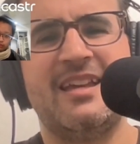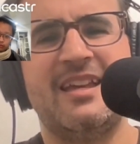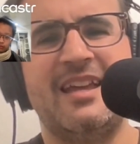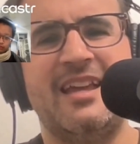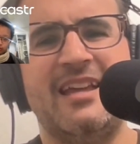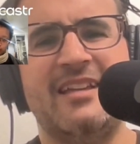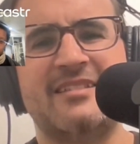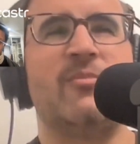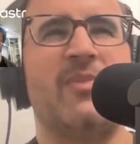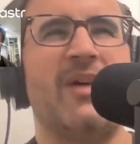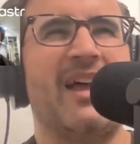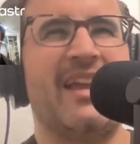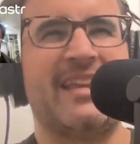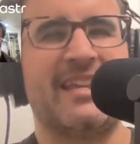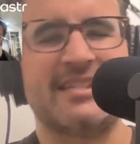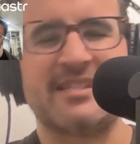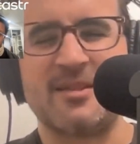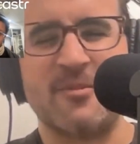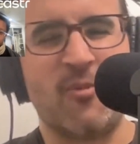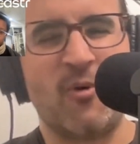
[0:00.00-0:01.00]
And so I
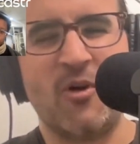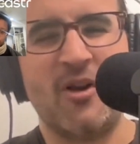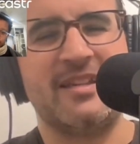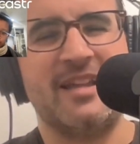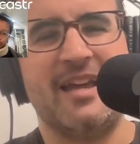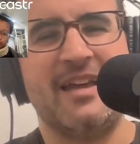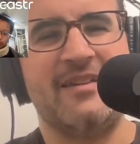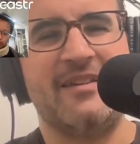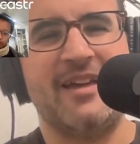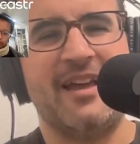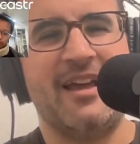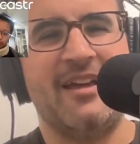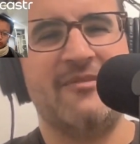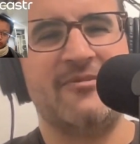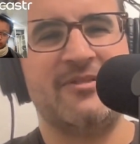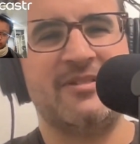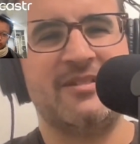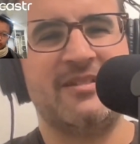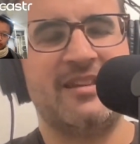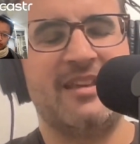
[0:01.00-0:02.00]
guess the point I
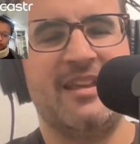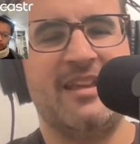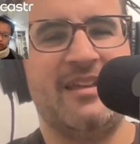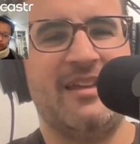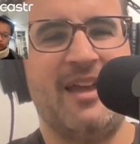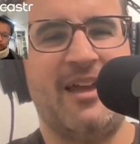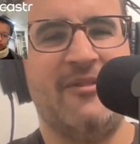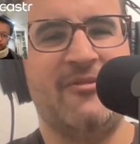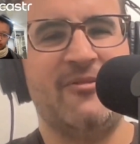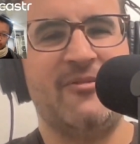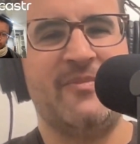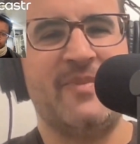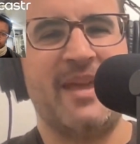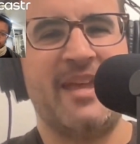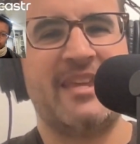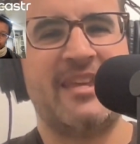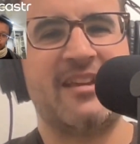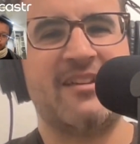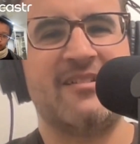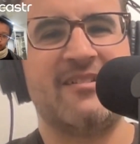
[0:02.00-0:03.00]
would
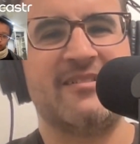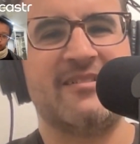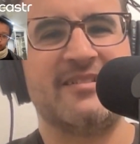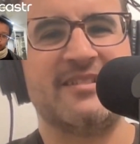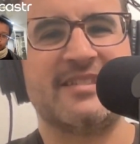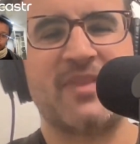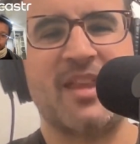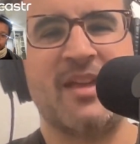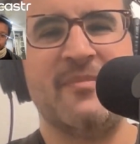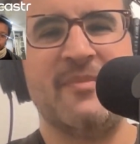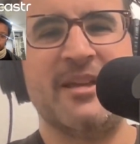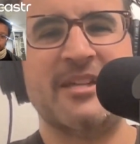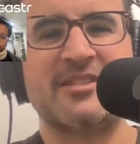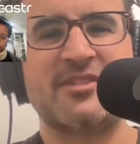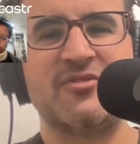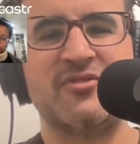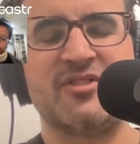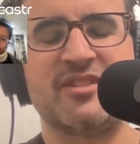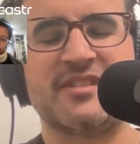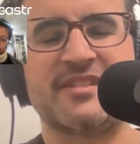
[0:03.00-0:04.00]
make here is it
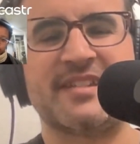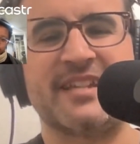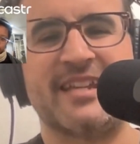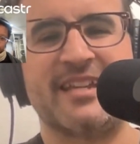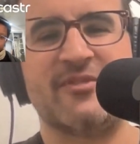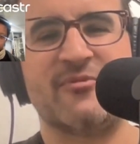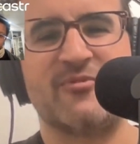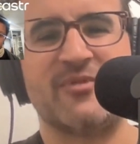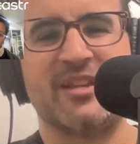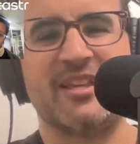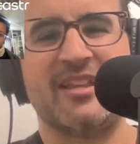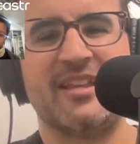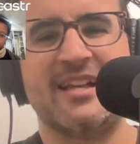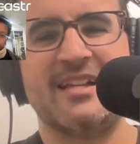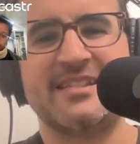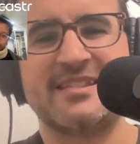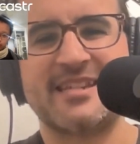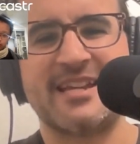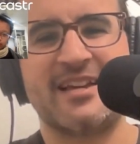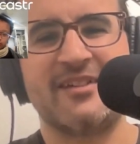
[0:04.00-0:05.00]
makes you just again
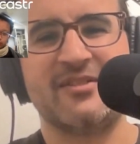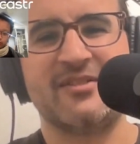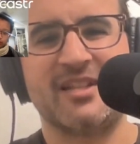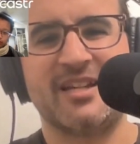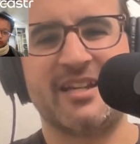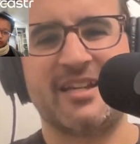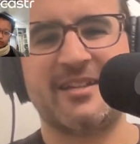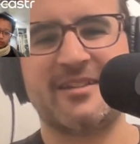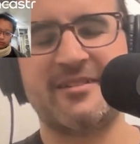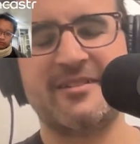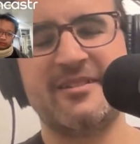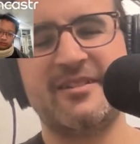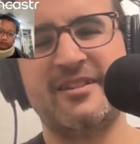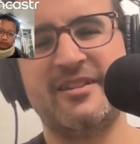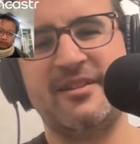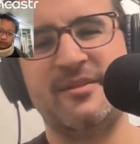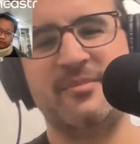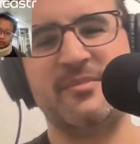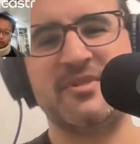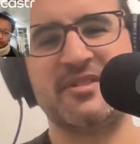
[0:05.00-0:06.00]
realize how like
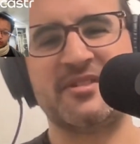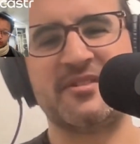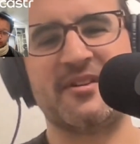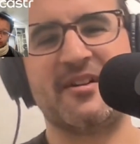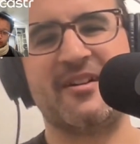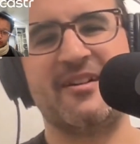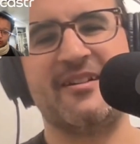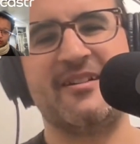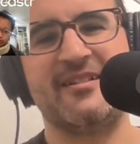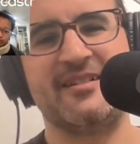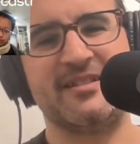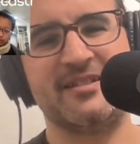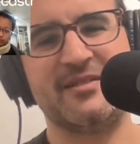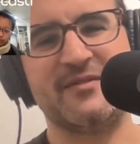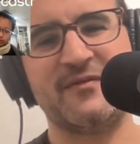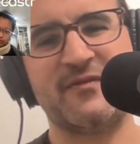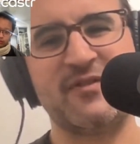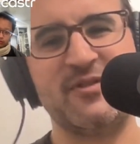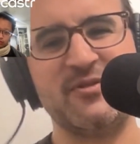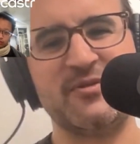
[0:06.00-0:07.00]
bizarre and
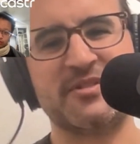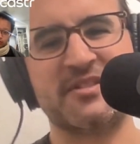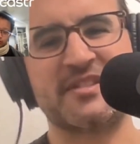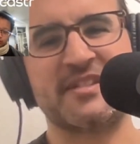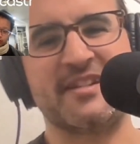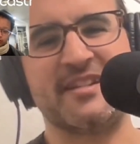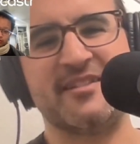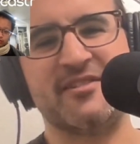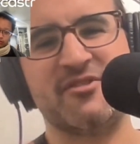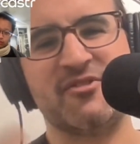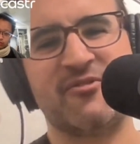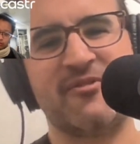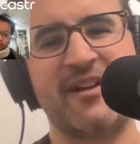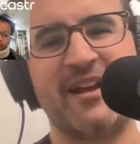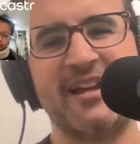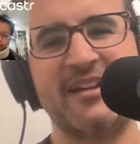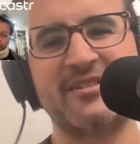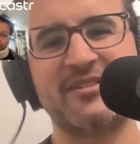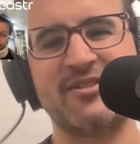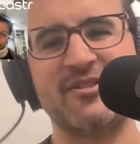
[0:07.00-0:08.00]
diffuse and
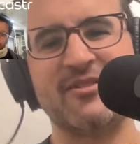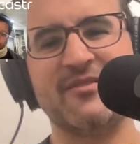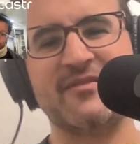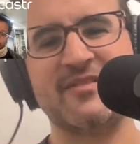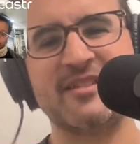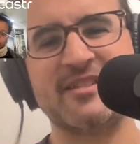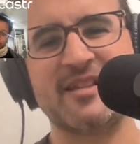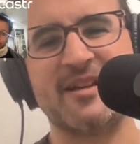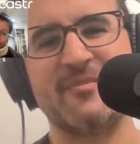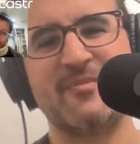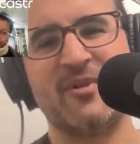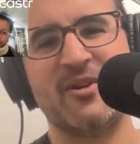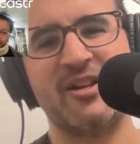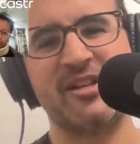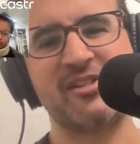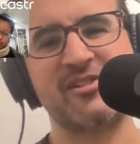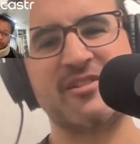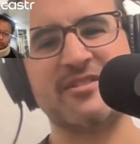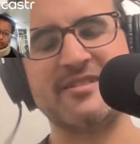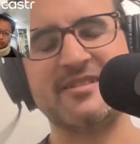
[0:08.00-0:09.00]
indirect all of these
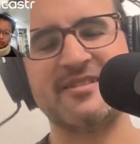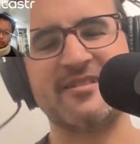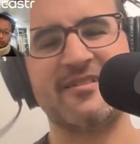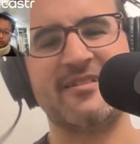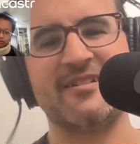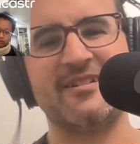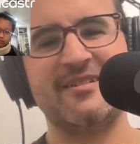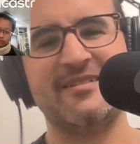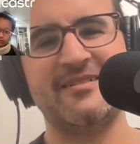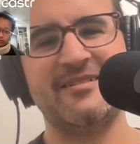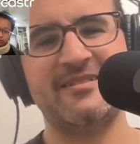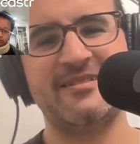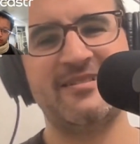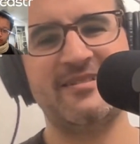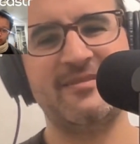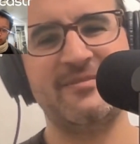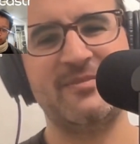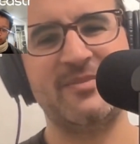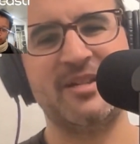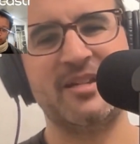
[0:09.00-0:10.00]
operations are,
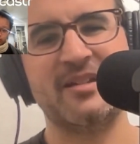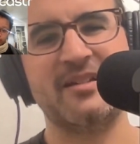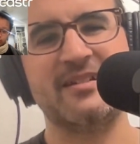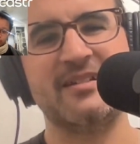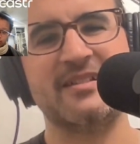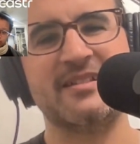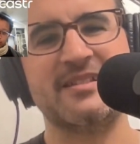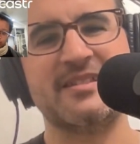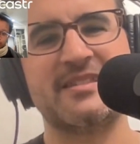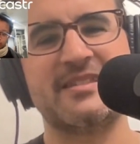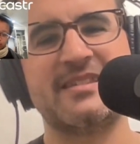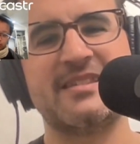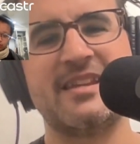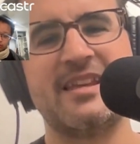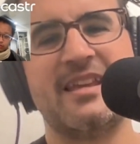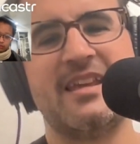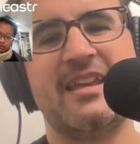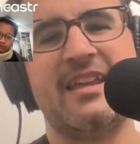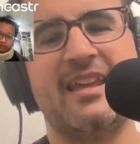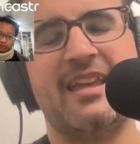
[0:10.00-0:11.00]
because
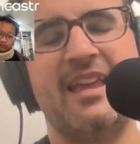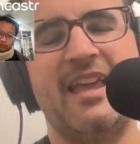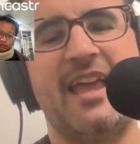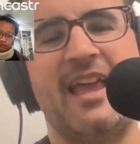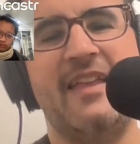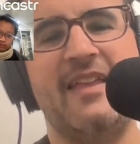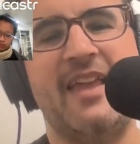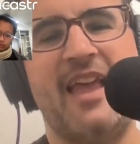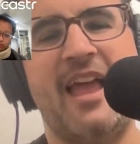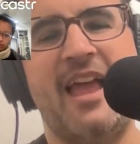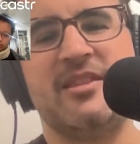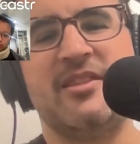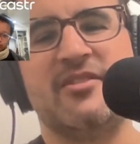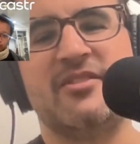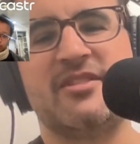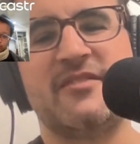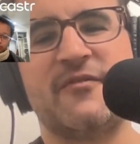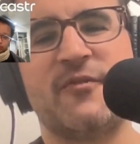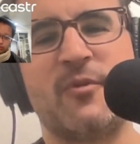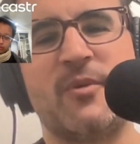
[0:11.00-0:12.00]
and there
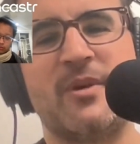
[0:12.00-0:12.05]
are different